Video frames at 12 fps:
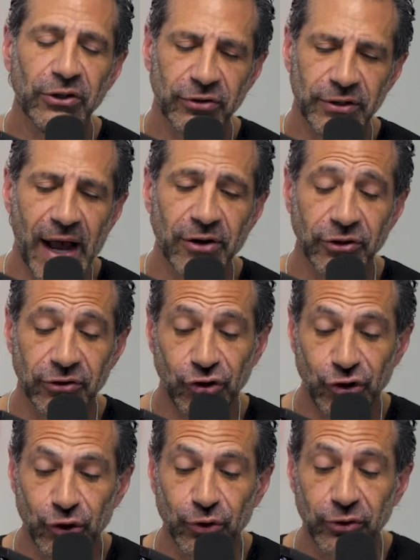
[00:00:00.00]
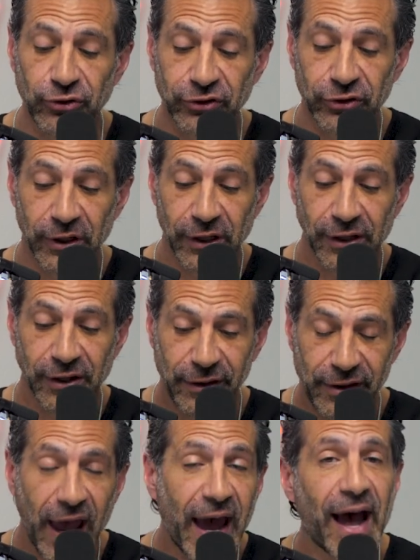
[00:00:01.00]
So now just use
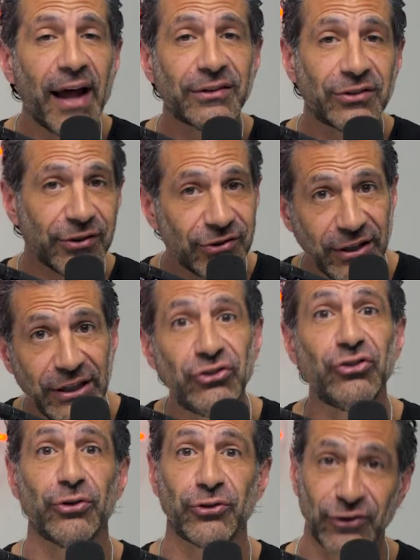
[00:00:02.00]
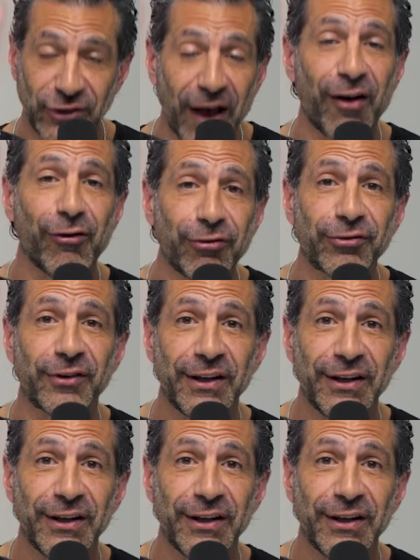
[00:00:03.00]
that to teach yourself